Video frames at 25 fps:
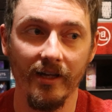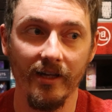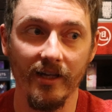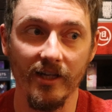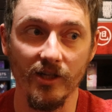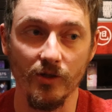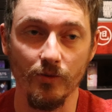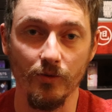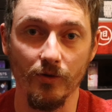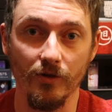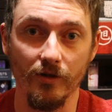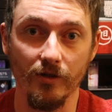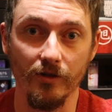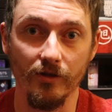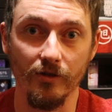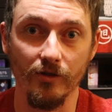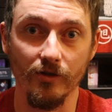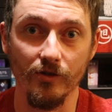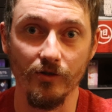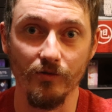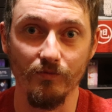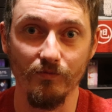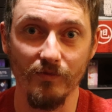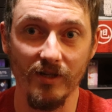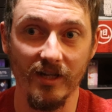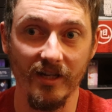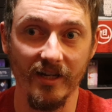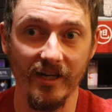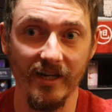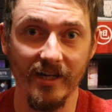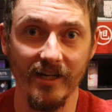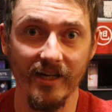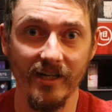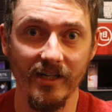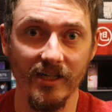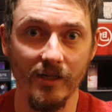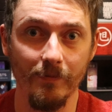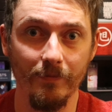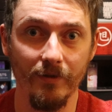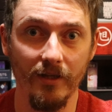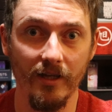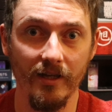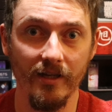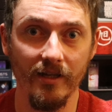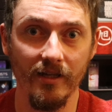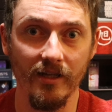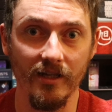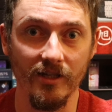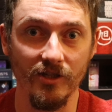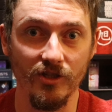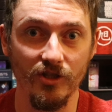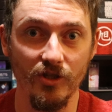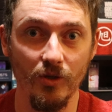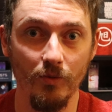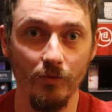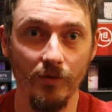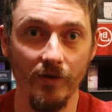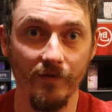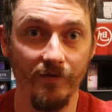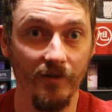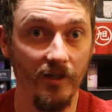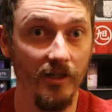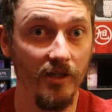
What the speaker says: It's one of those, you get it out, you play it, it's done with,